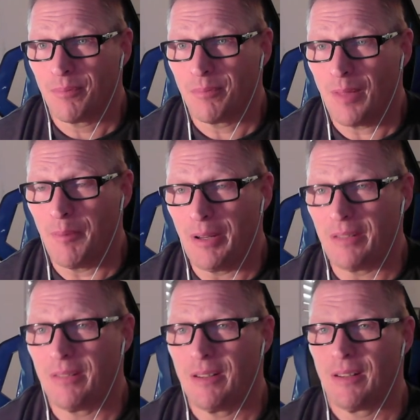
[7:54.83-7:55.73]
I
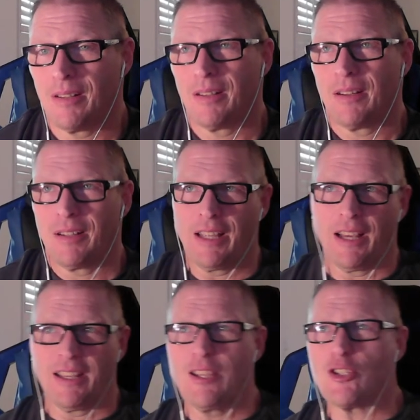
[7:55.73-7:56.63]
mean,
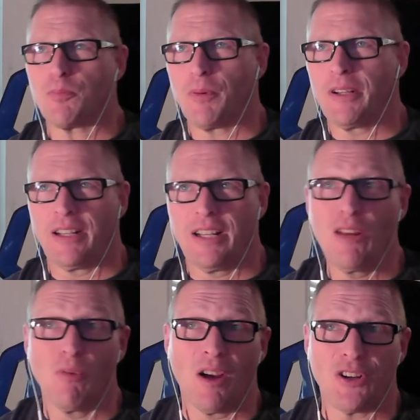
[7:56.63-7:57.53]
yeah, he sprinted,
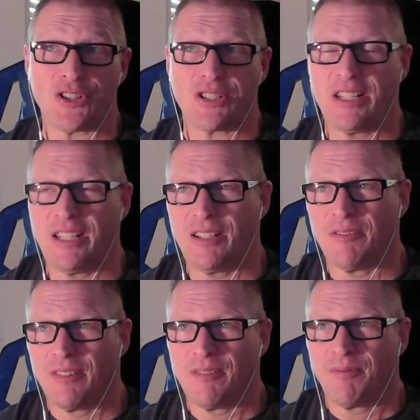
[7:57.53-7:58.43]
he rushed, he,
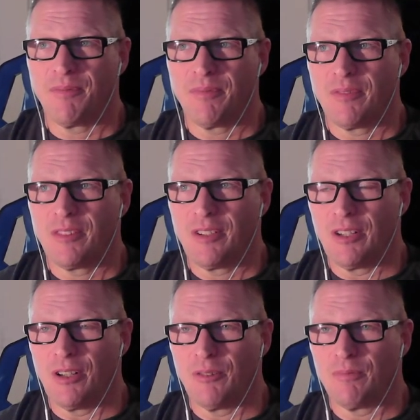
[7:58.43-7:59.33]
you
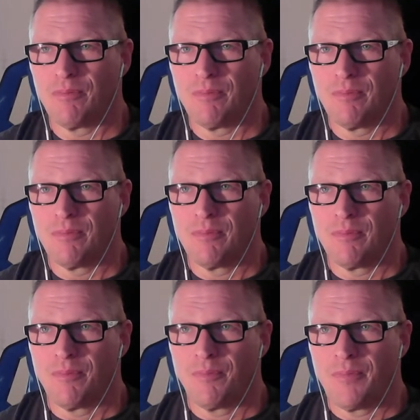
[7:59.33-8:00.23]
know,
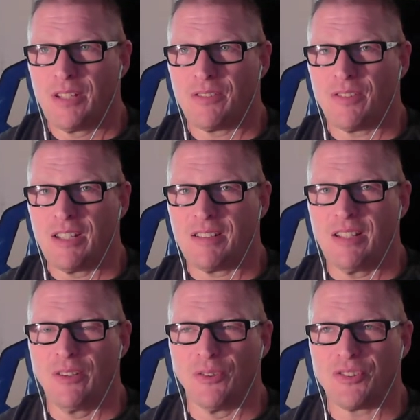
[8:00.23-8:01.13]
his, his heels